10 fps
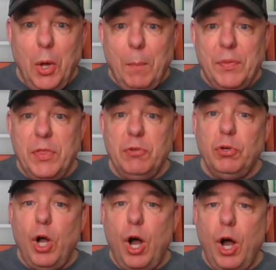But this will
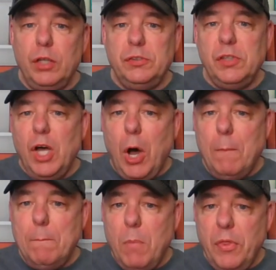cause a
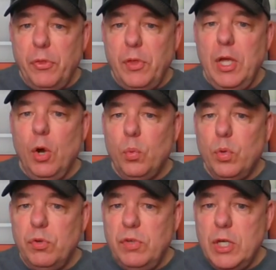monthly
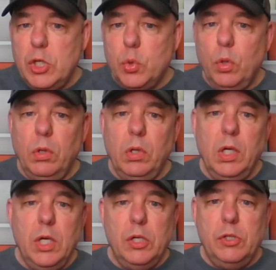residual
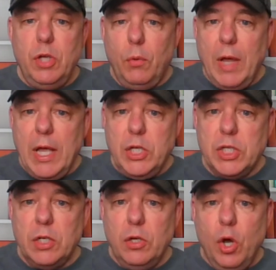
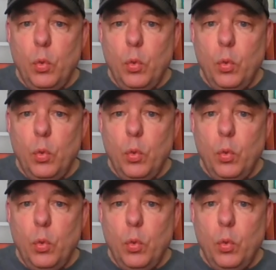donation,